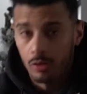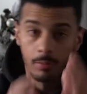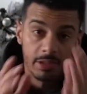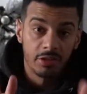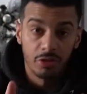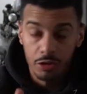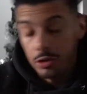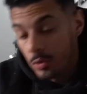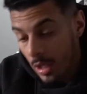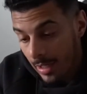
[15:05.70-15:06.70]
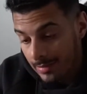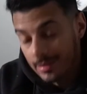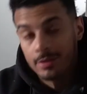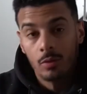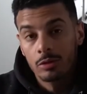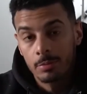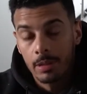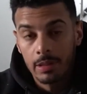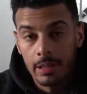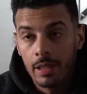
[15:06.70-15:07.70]
the message to you guys is
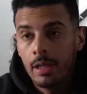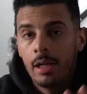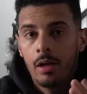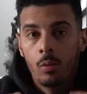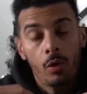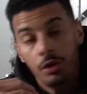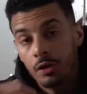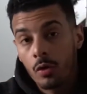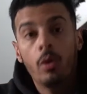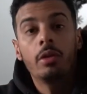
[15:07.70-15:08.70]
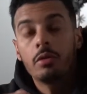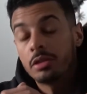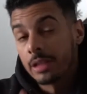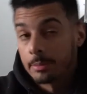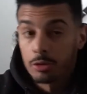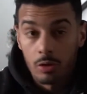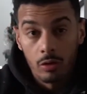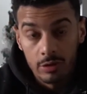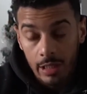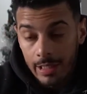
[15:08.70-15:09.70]
ultimately, whether you're going through the same struggle
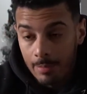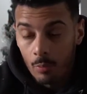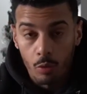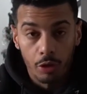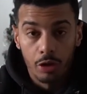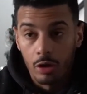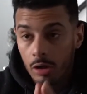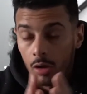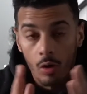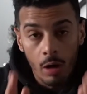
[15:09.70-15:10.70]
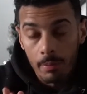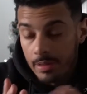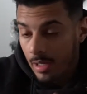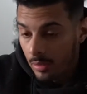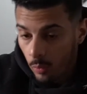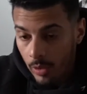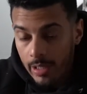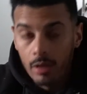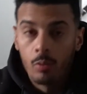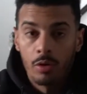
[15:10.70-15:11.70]
as I am, where you're going to go up and down in
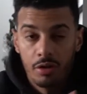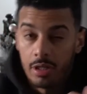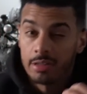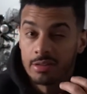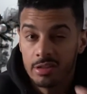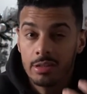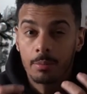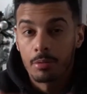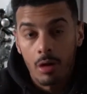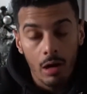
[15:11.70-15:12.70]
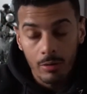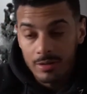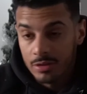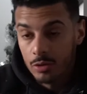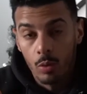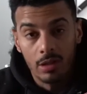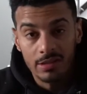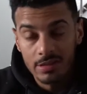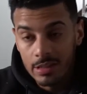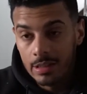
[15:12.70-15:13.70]
weight, whether you're not seeing the progress that you want to
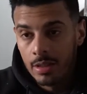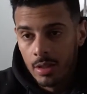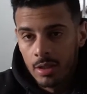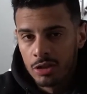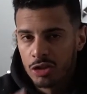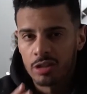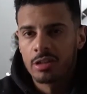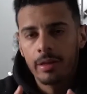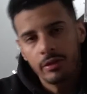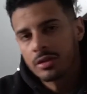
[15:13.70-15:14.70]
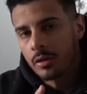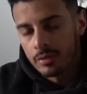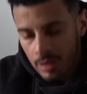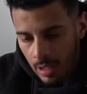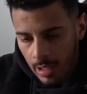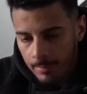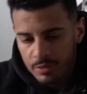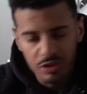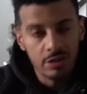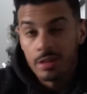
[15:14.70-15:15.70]
see, just give yourself time.
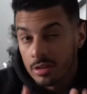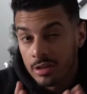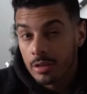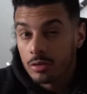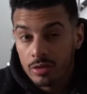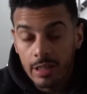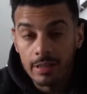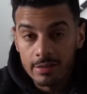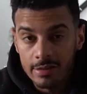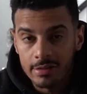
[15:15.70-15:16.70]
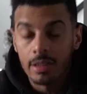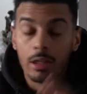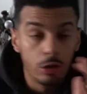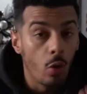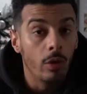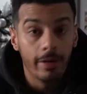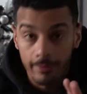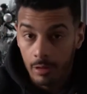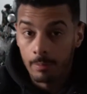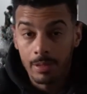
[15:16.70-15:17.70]
Just continue staying consistent. Don't give
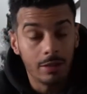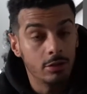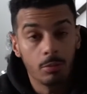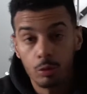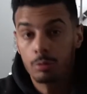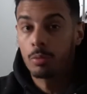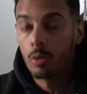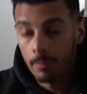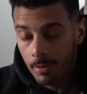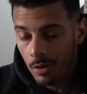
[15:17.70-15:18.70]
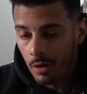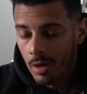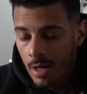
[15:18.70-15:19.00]
up. That's the most important part.